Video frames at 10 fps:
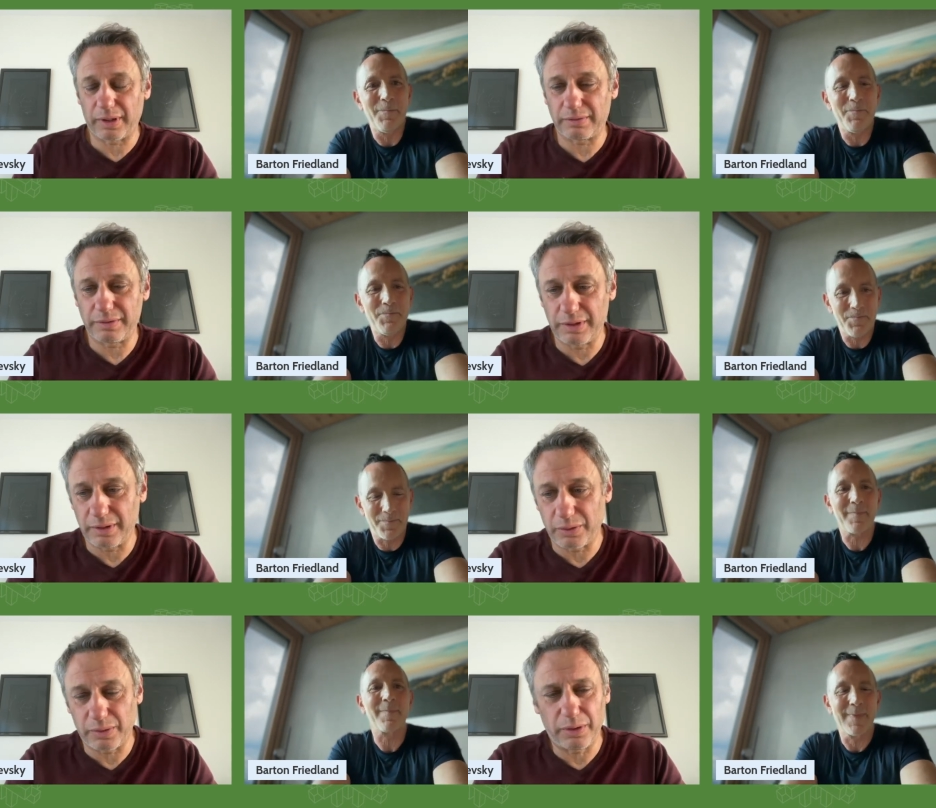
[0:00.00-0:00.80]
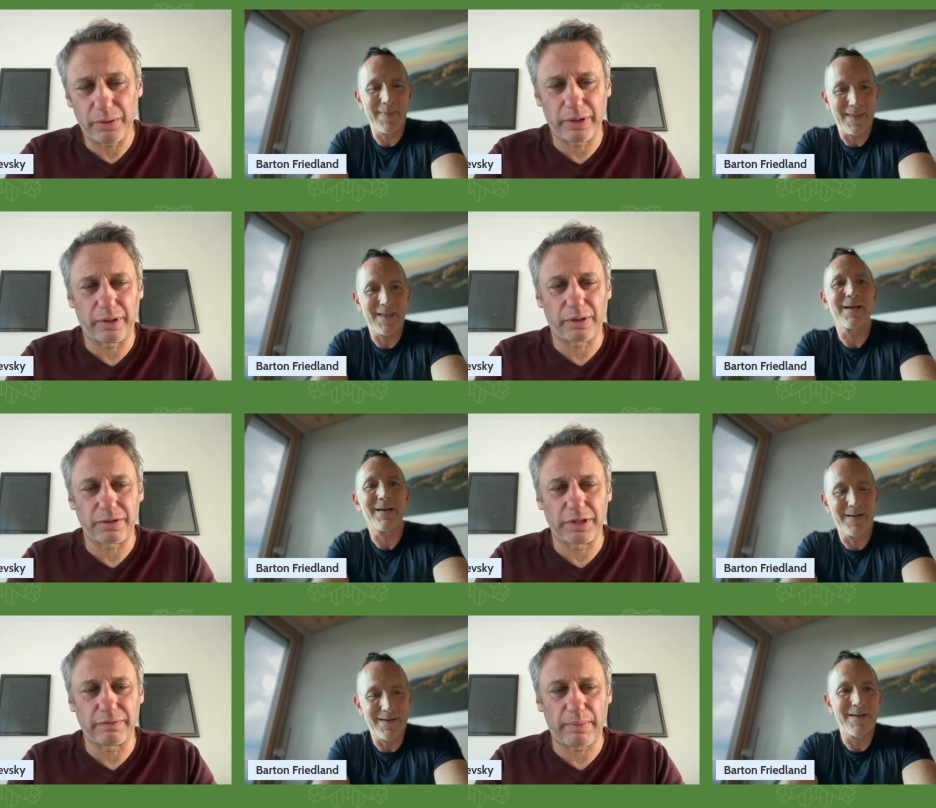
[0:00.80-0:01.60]
Speaker 1: uh, COO here, our
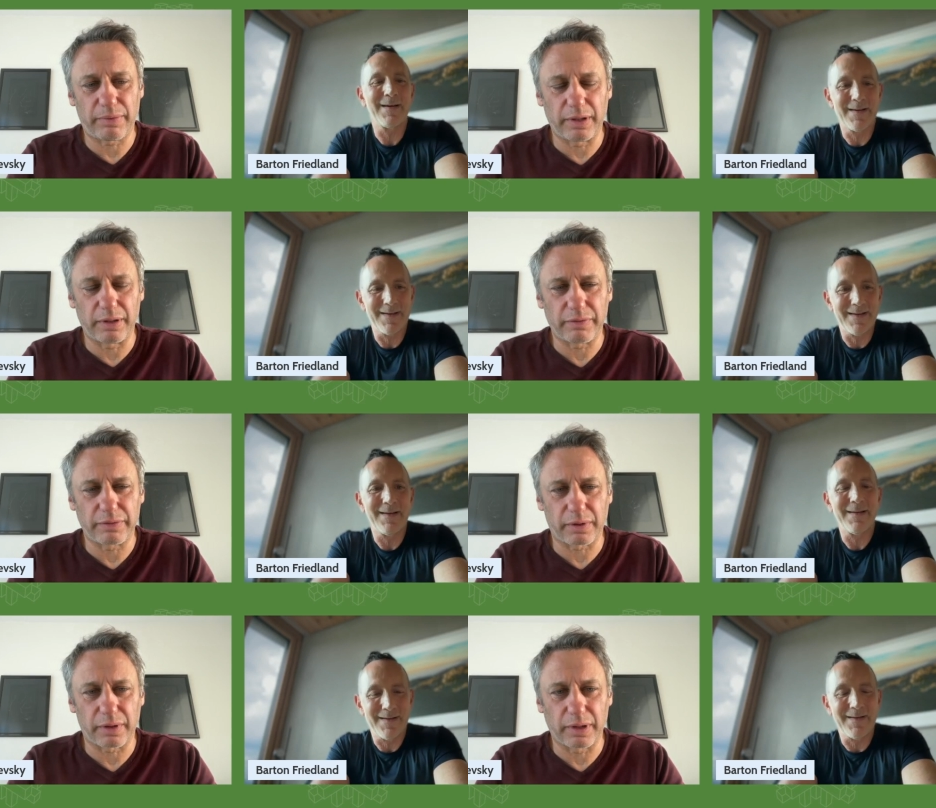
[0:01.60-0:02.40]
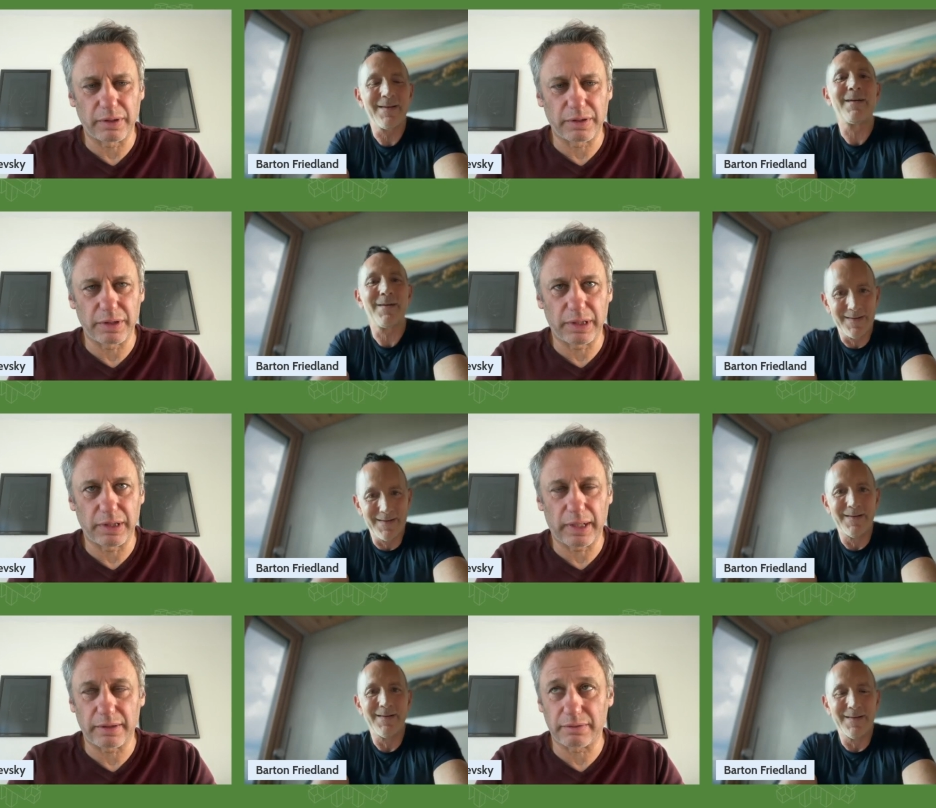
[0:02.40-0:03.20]
Chief Operating Officer, and
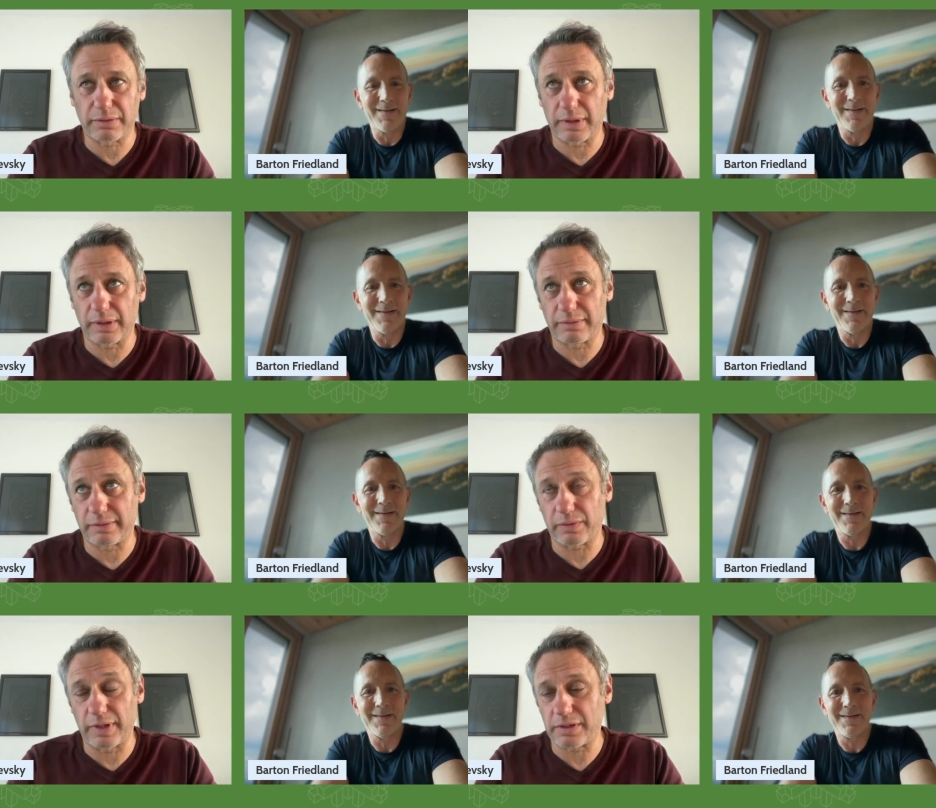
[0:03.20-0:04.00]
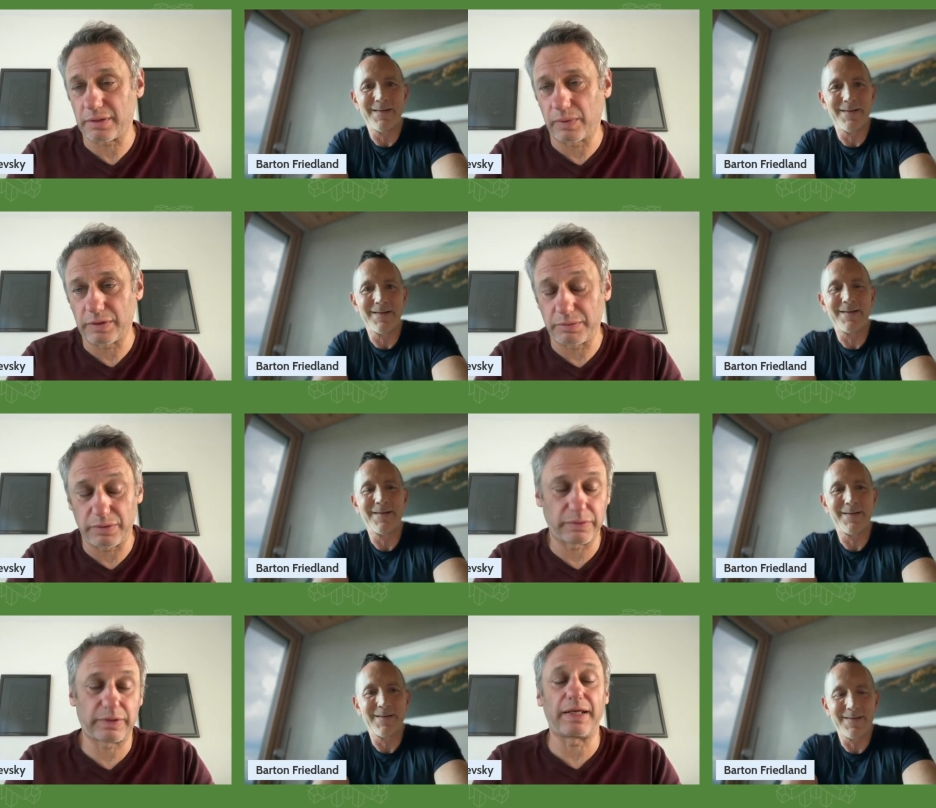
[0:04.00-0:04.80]
she had a, a situation where she was,
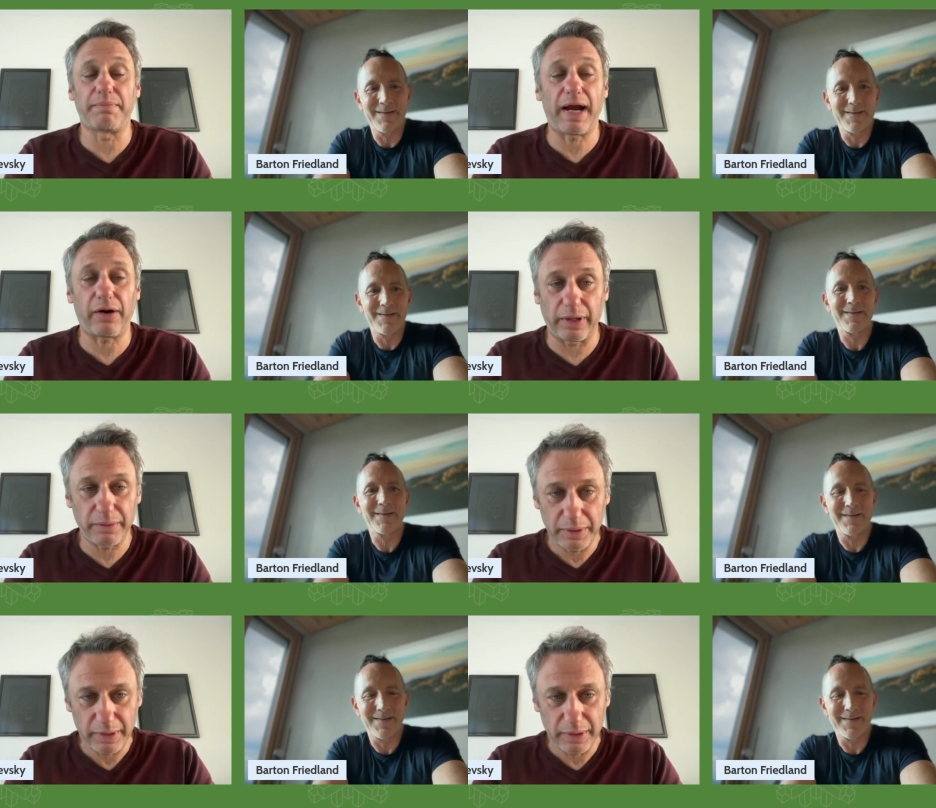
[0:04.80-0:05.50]
she was, getting married,